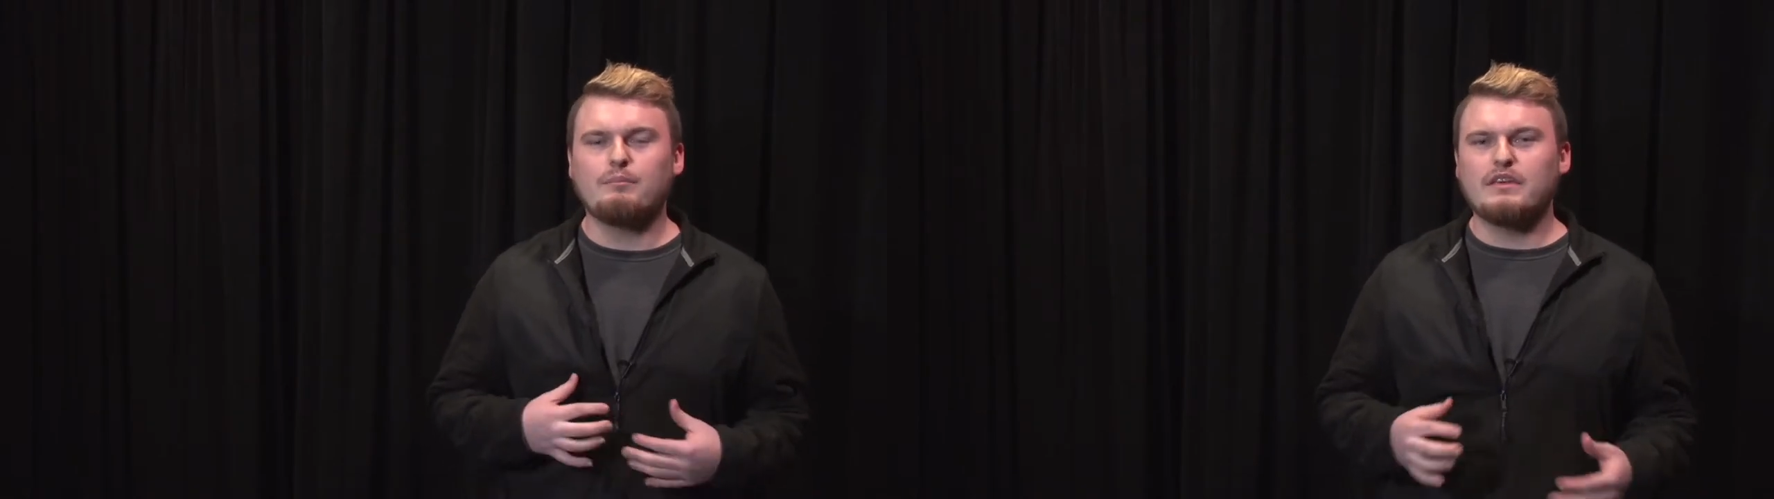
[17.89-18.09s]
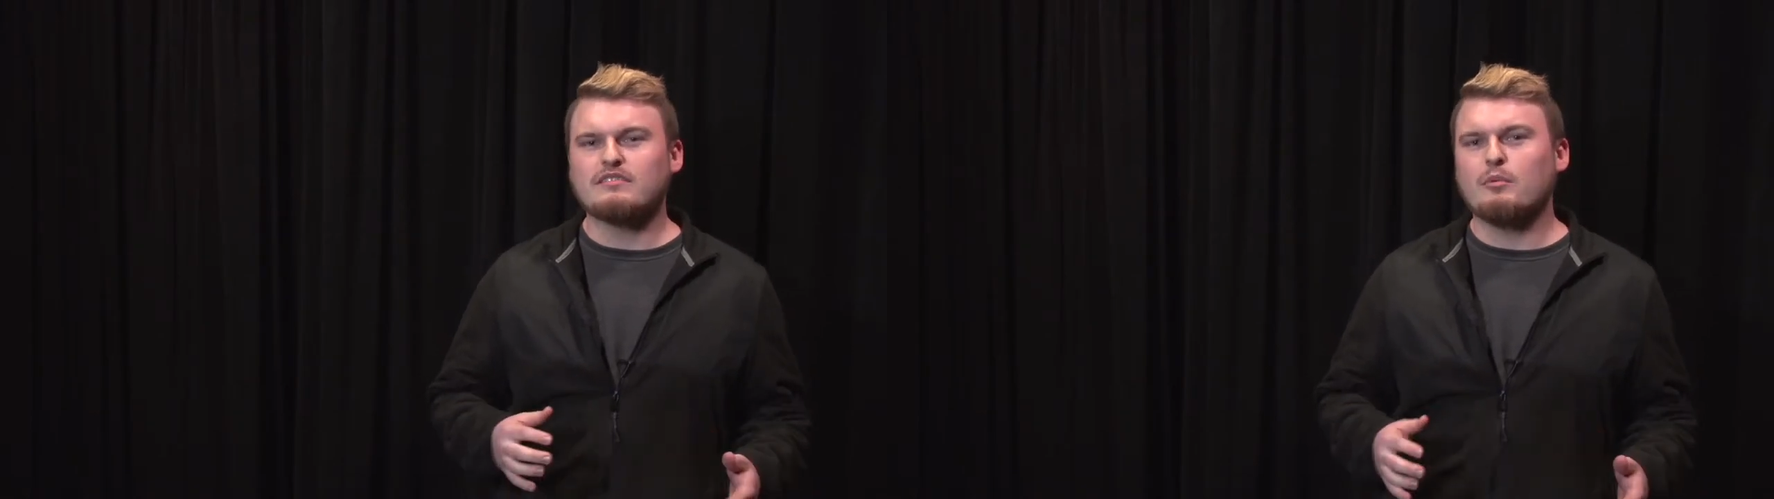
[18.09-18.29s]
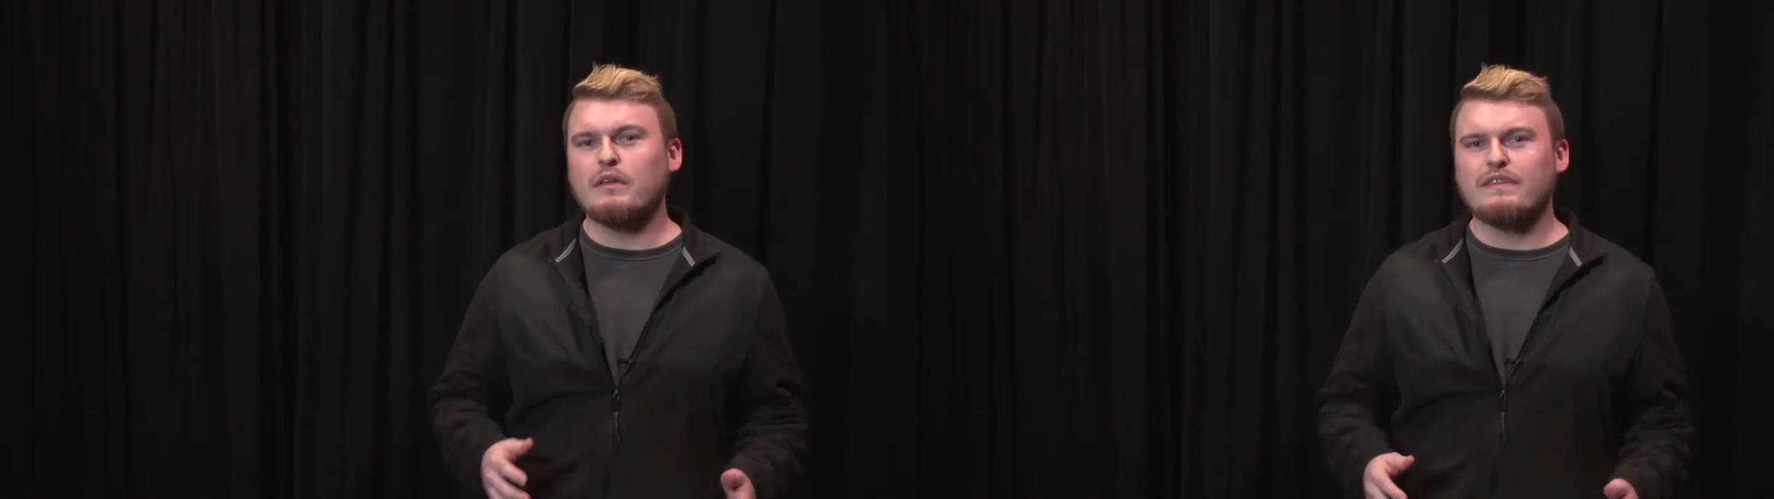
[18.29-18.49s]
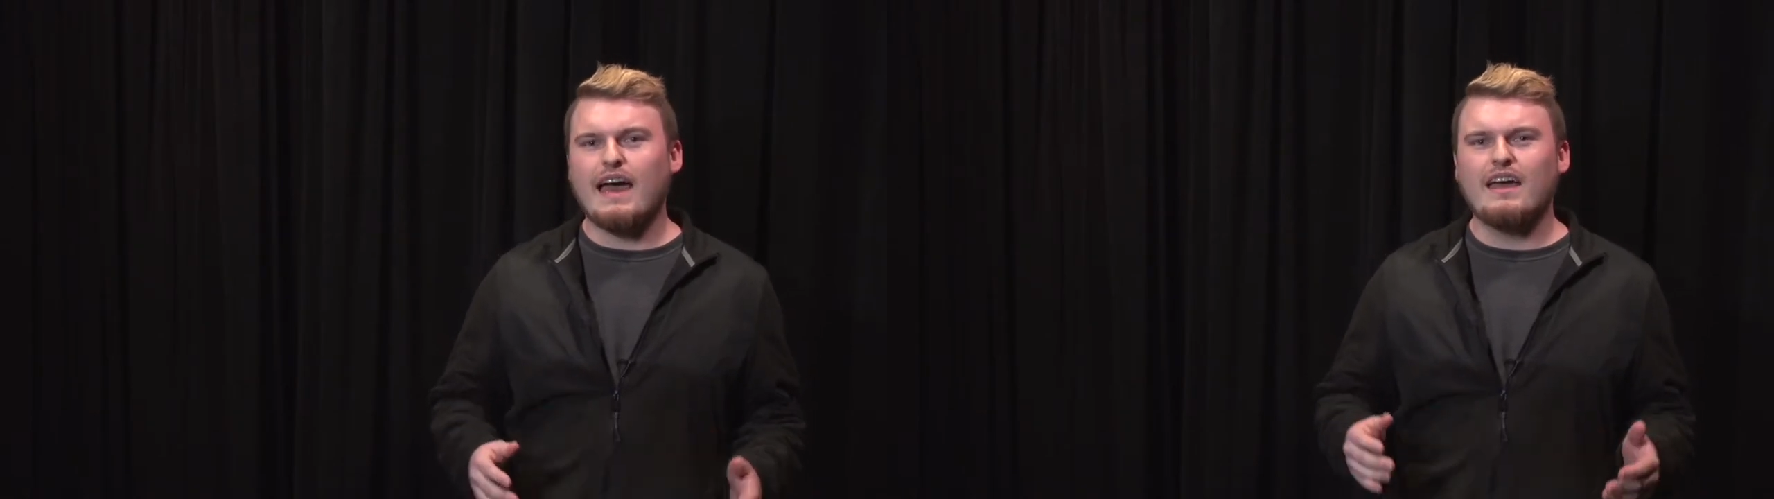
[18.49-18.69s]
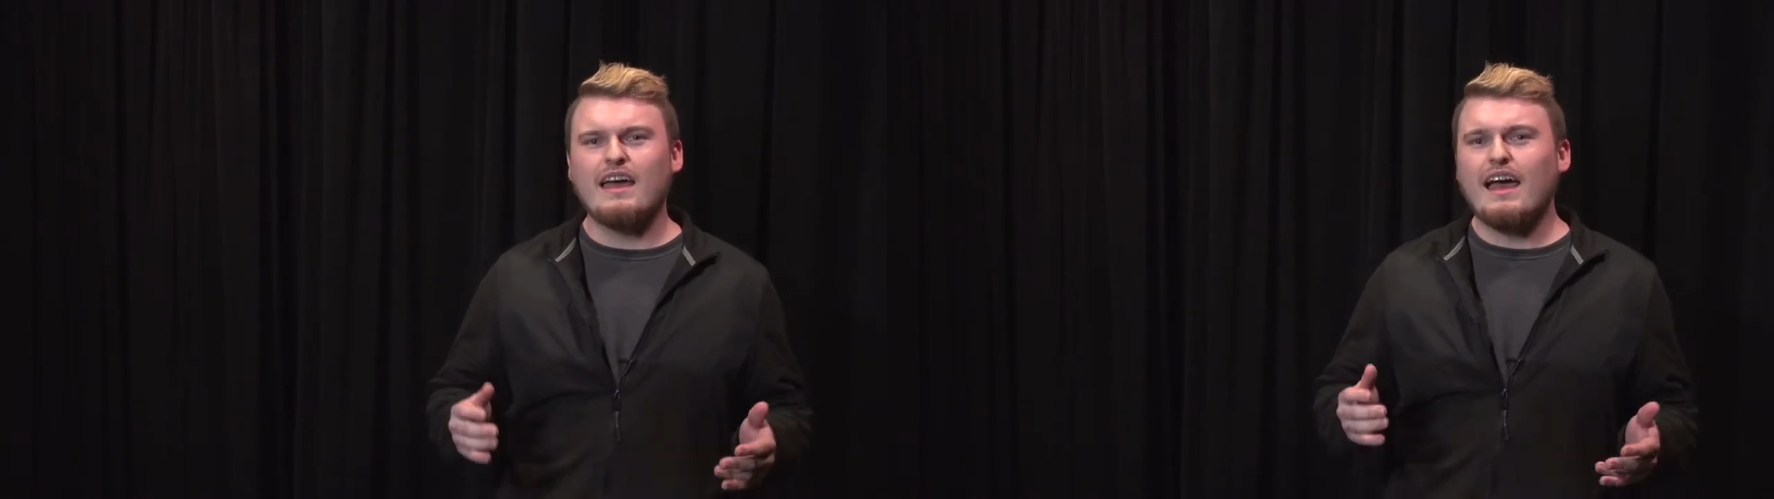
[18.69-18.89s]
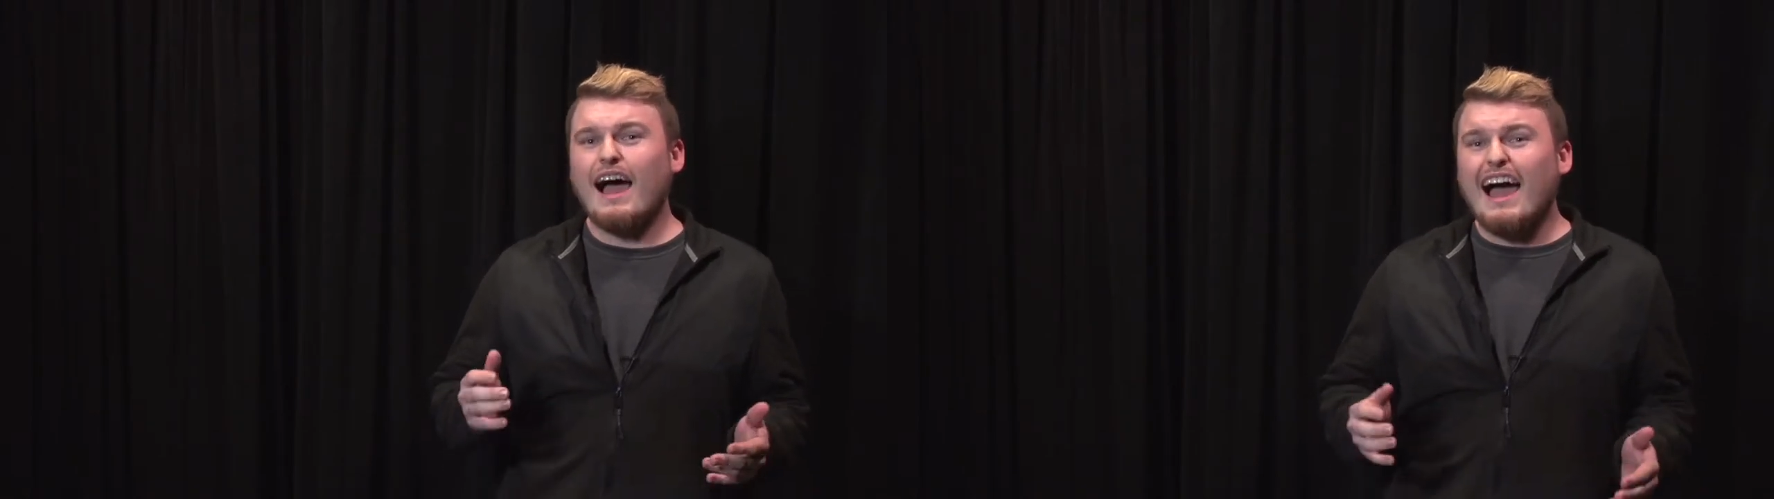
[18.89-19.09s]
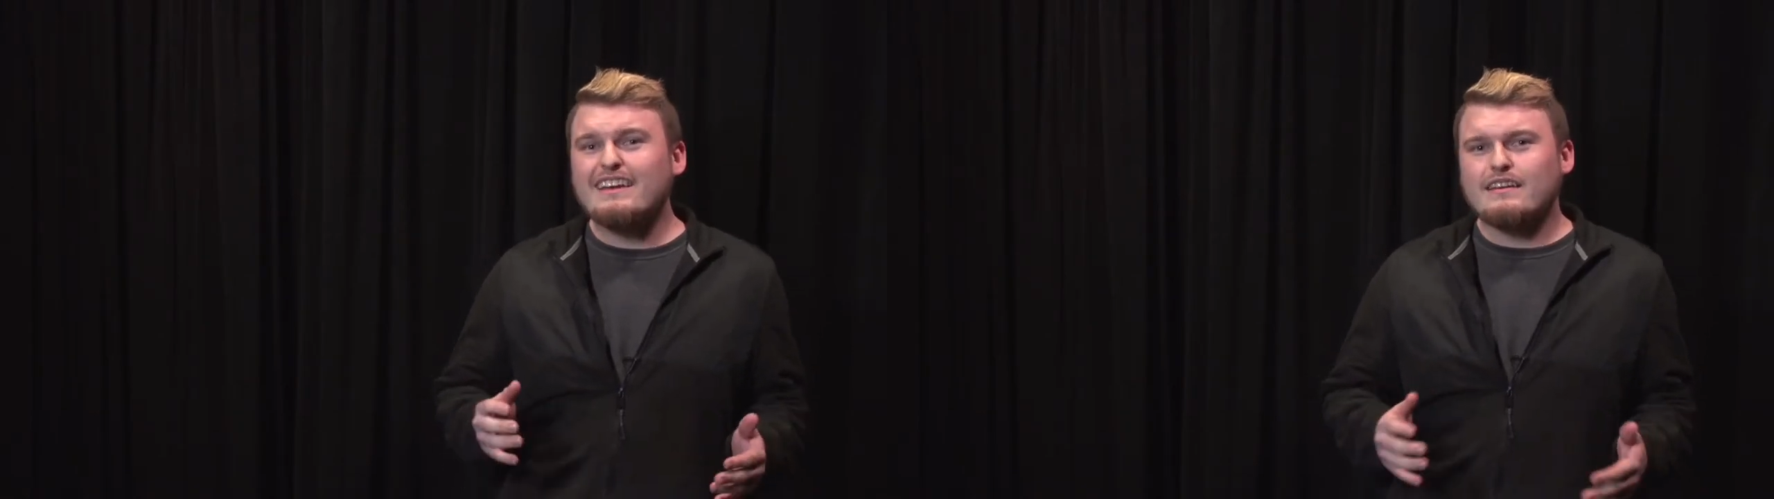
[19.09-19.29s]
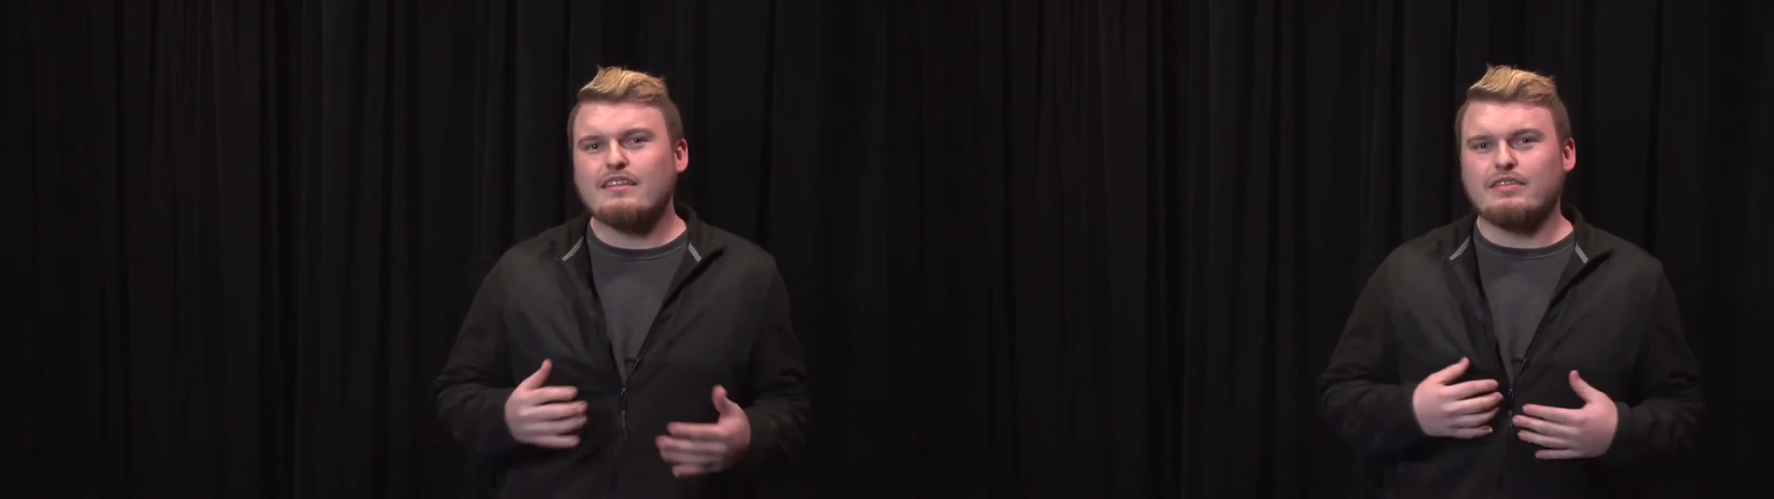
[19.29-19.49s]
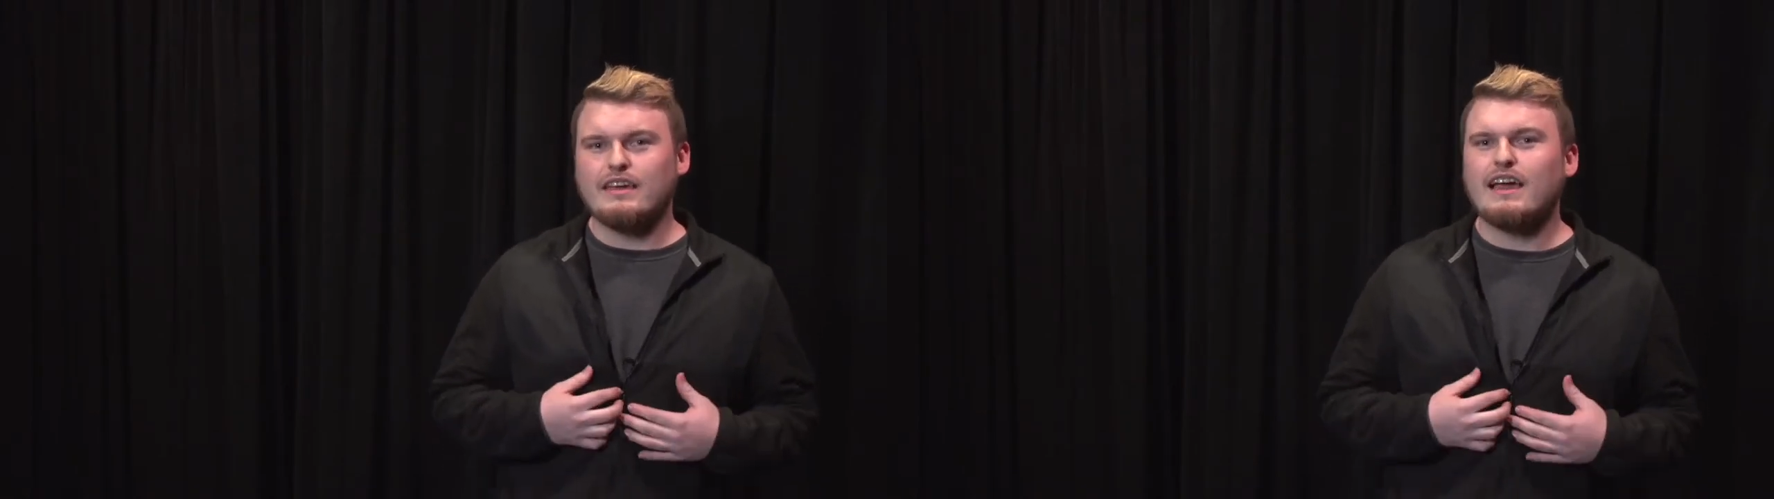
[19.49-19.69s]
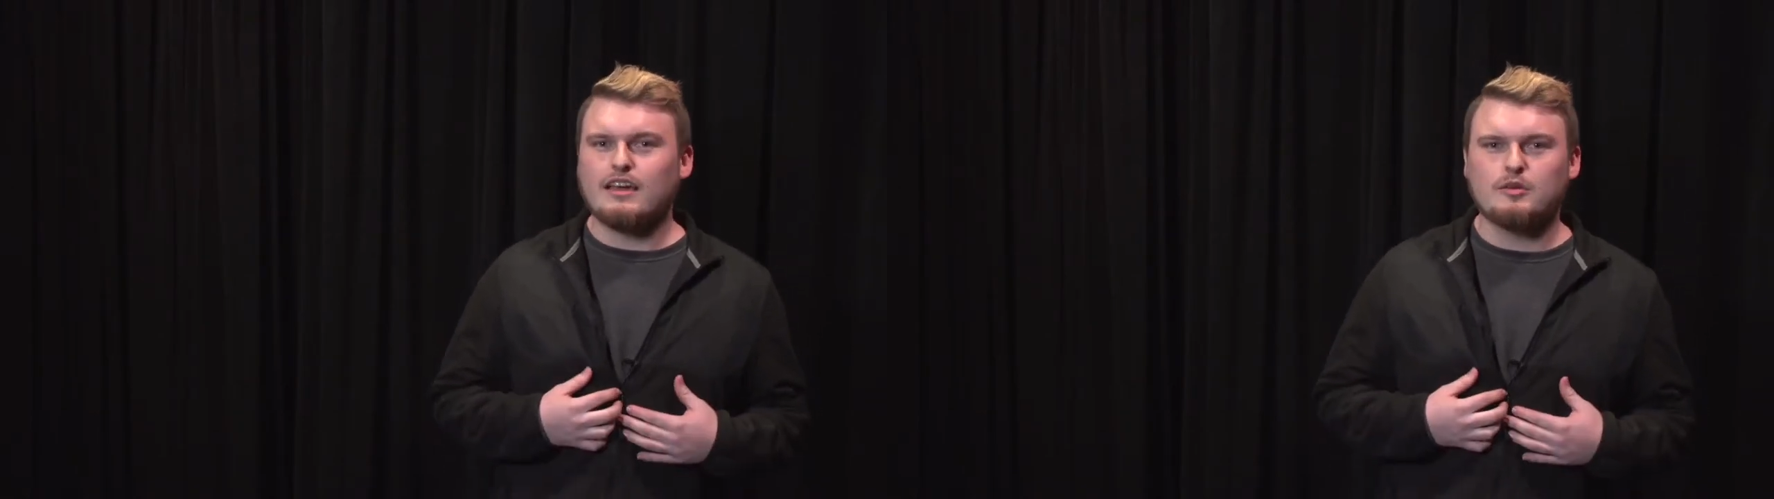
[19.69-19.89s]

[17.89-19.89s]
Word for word: and be someone that I didn't think I